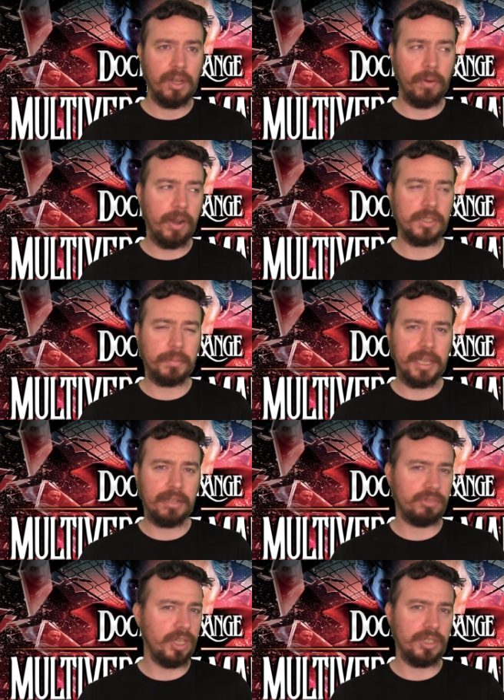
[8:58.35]
while also
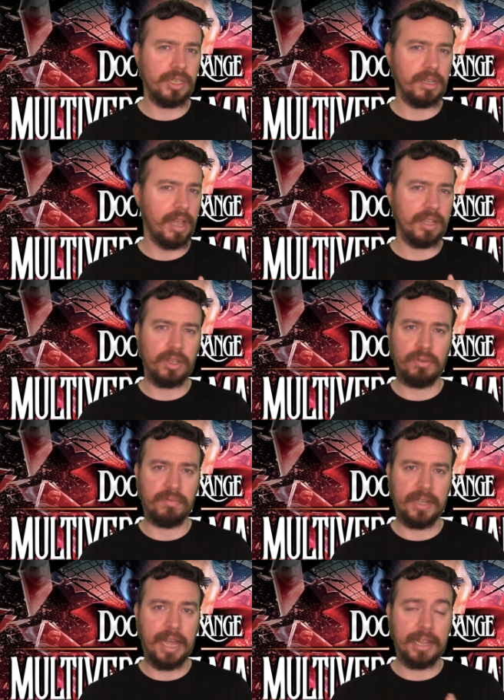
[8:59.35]
being cheesy and
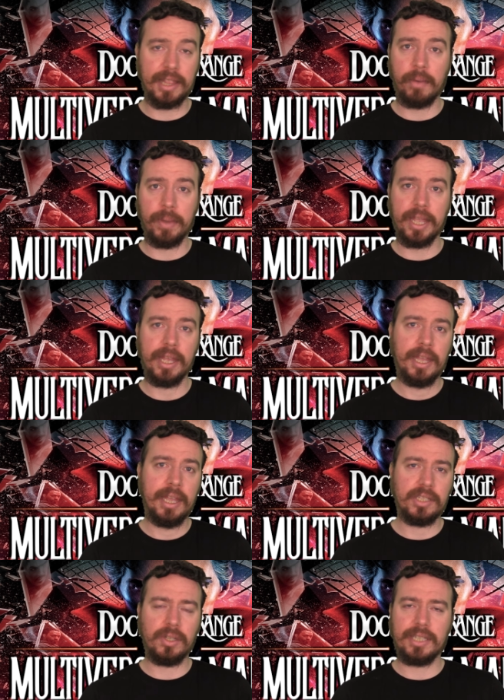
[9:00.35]
goofy, and in that way,
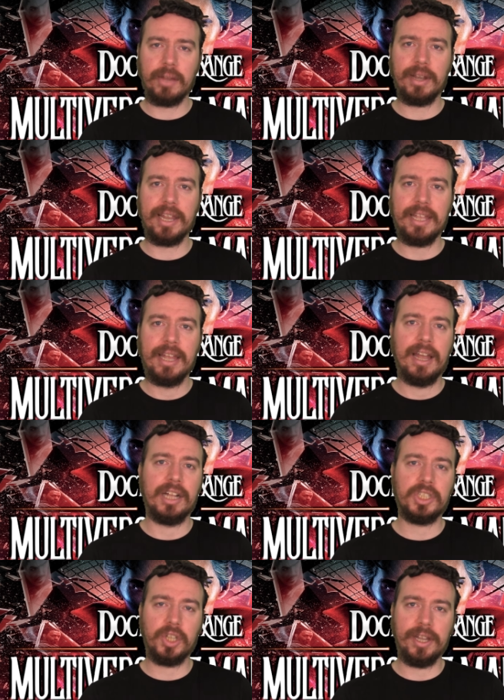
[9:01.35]
it's undoubtedly a
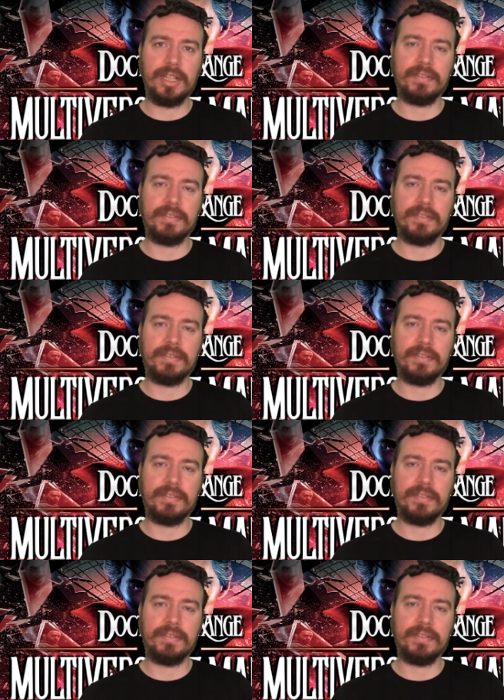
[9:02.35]
child of